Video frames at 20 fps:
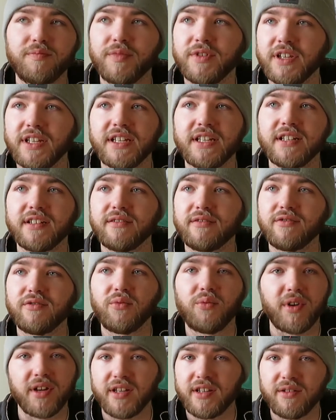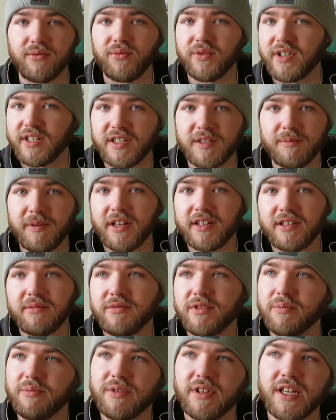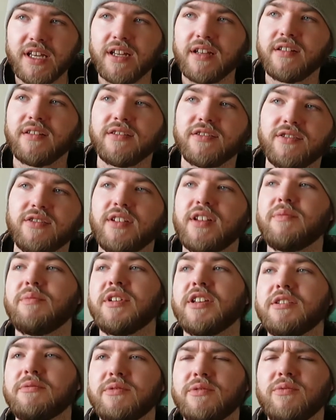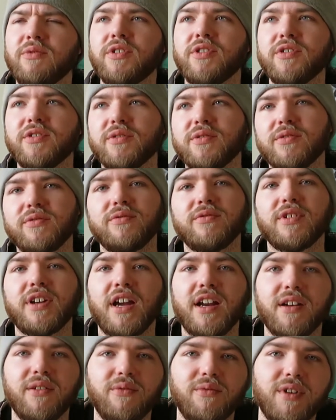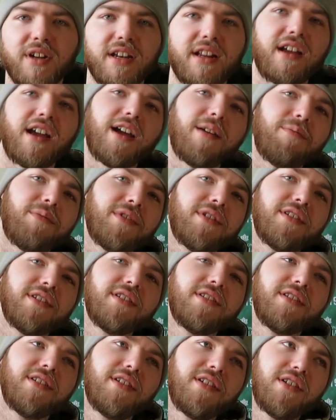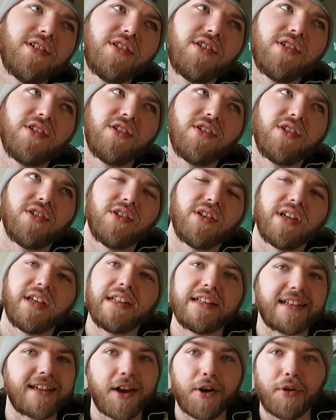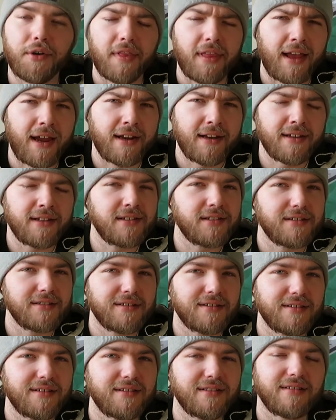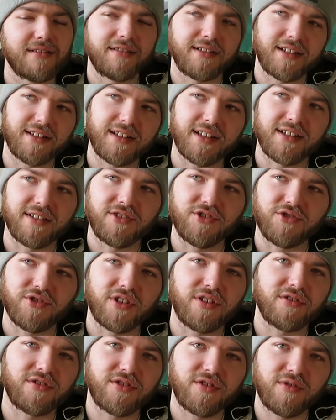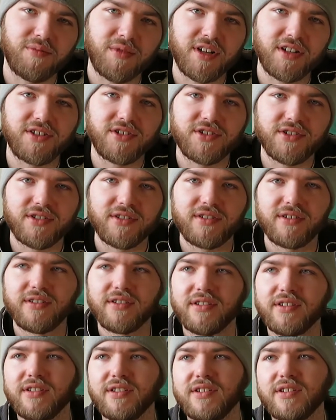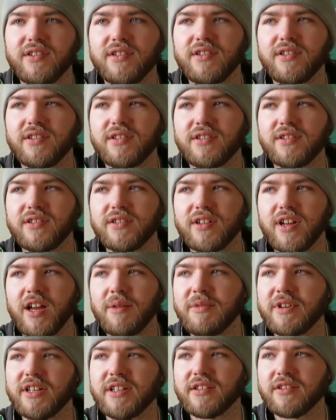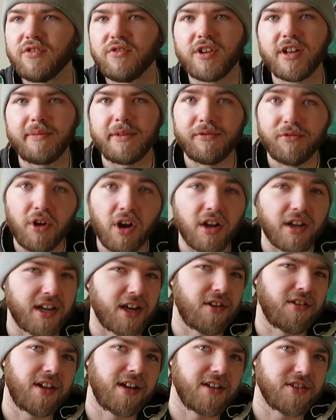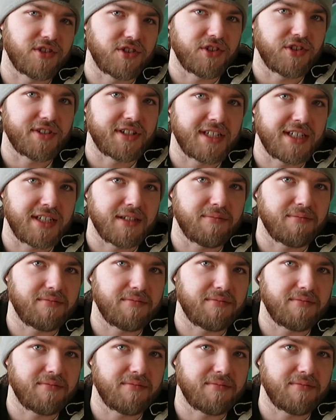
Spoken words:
played the way that we expect them to play, so that makes me wonder kind of what happened in Carolina, that they struggled so much. I mean, don't get me wrong, Carolina's a good team,